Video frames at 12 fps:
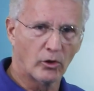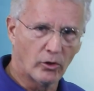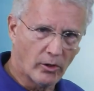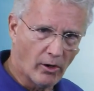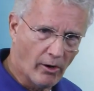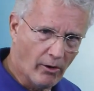
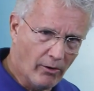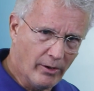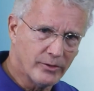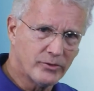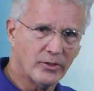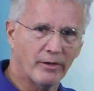
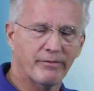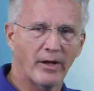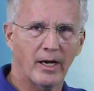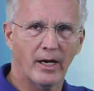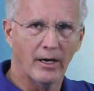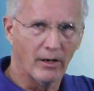currents
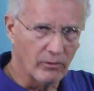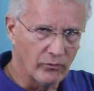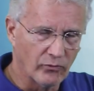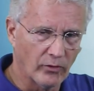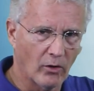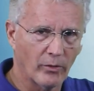of air
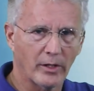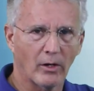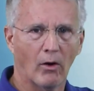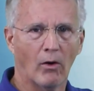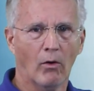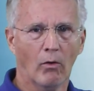
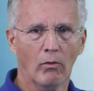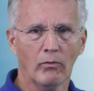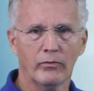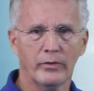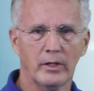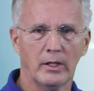flowing
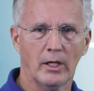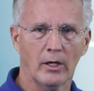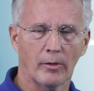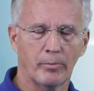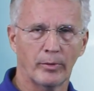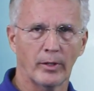over the
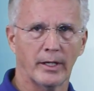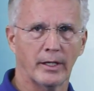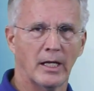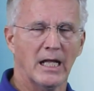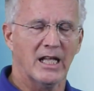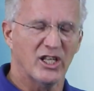
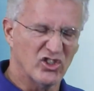airplane